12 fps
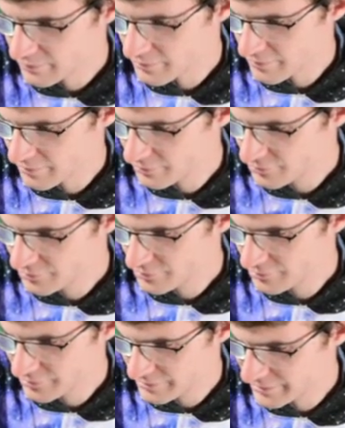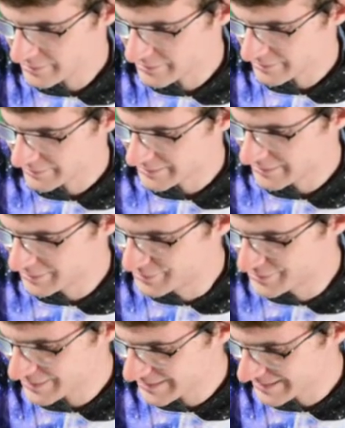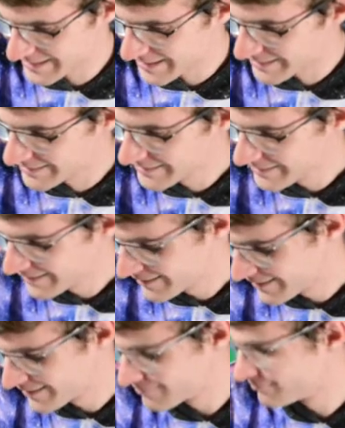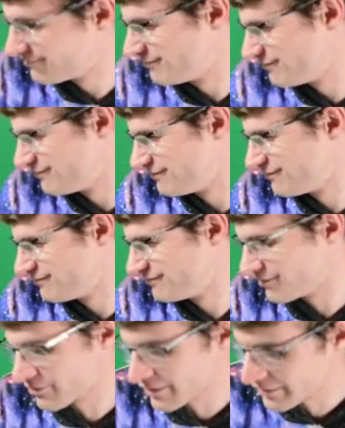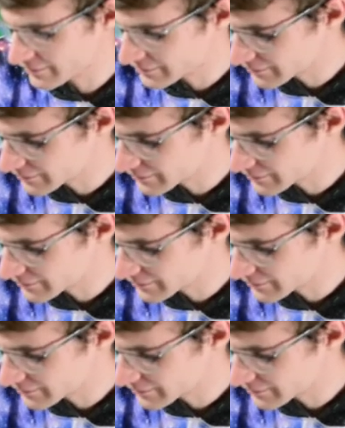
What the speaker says: Not really. Let's try that again. Okay,